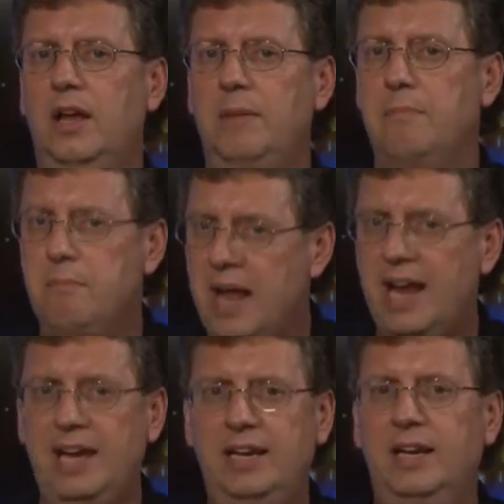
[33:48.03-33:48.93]

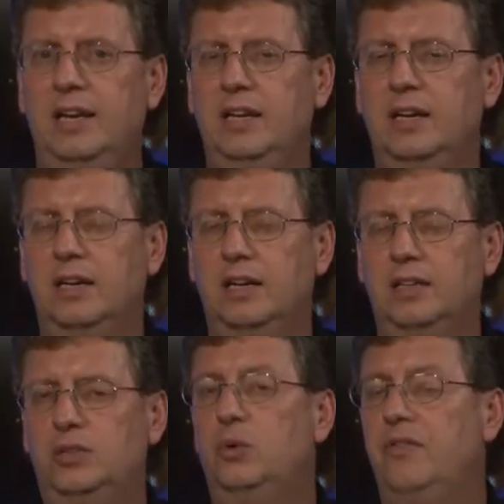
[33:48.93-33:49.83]
made uh,
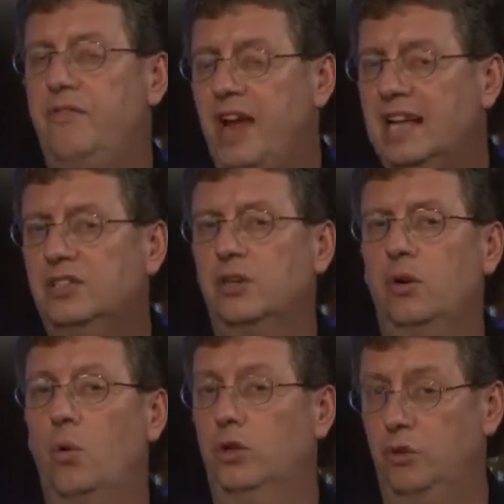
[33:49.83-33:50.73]
to advance
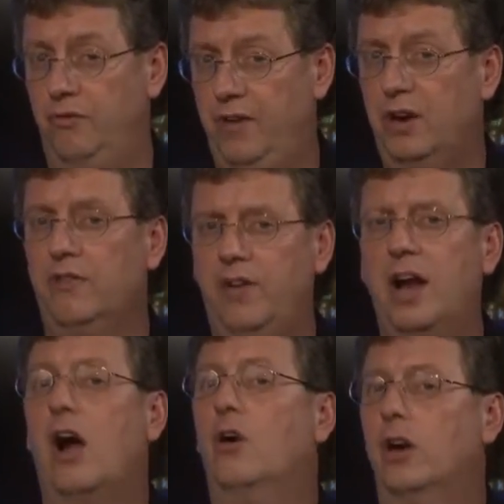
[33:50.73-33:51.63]
or to verify
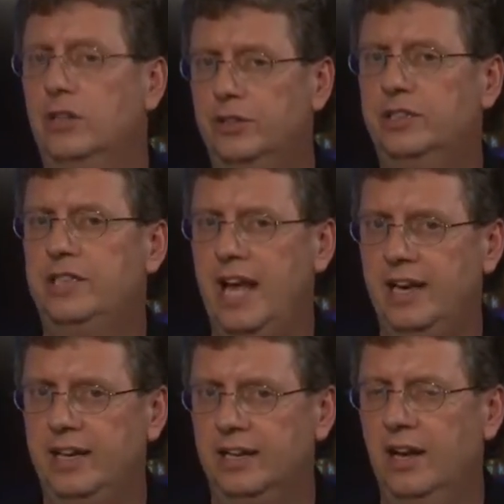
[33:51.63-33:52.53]
our
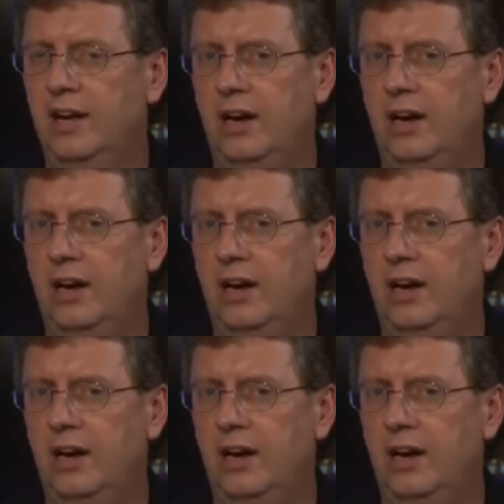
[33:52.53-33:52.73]
understanding